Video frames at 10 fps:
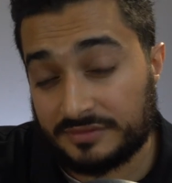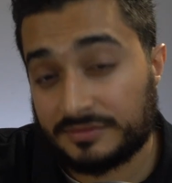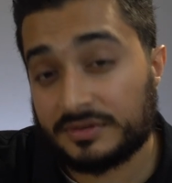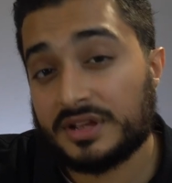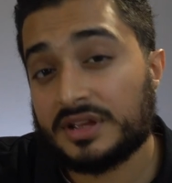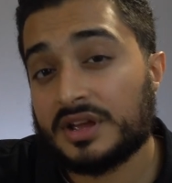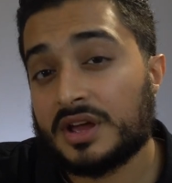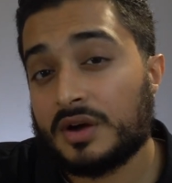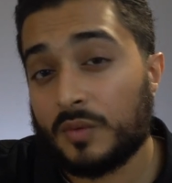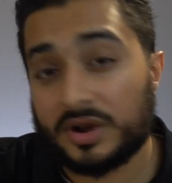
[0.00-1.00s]
every
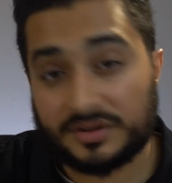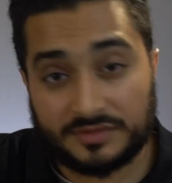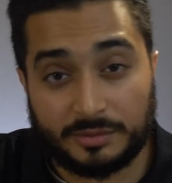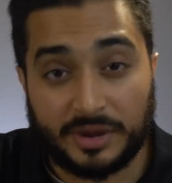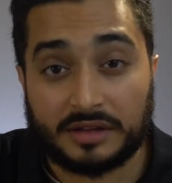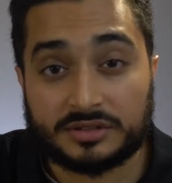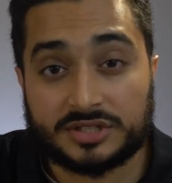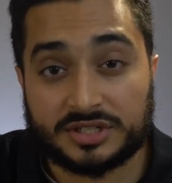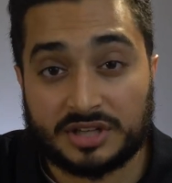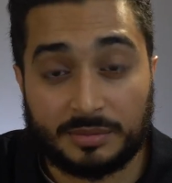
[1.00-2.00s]
one of the
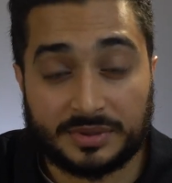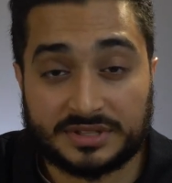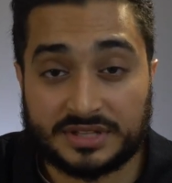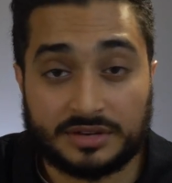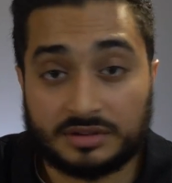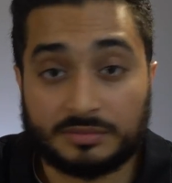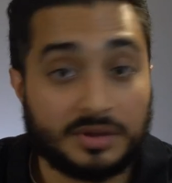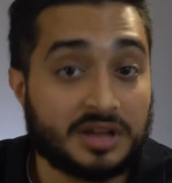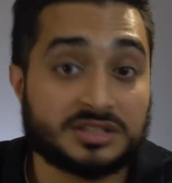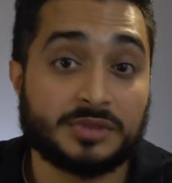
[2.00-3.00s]
biology topics that you can
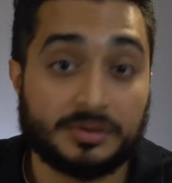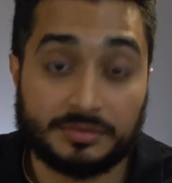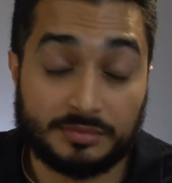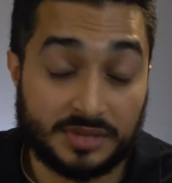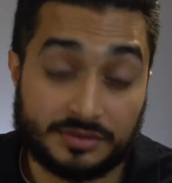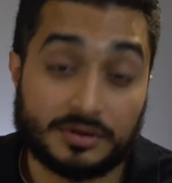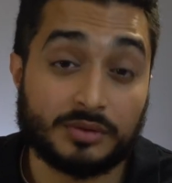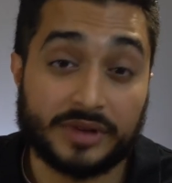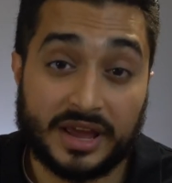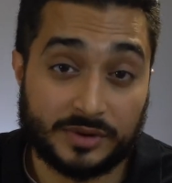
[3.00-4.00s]
possibly be
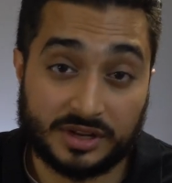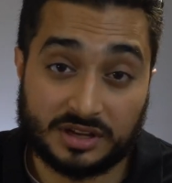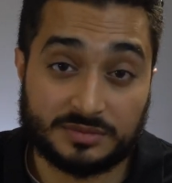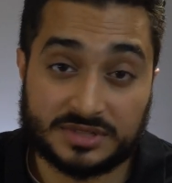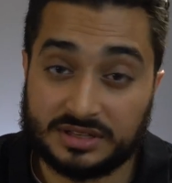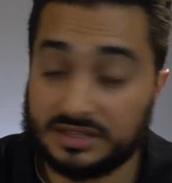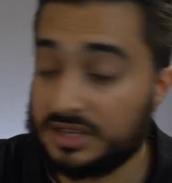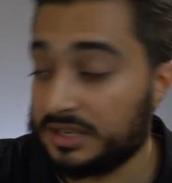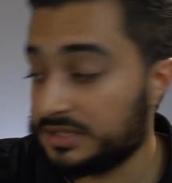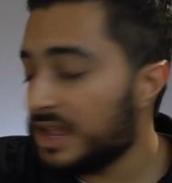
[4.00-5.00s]
thrown at when it comes to the
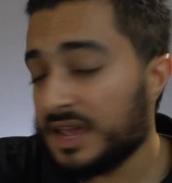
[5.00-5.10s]
DAT.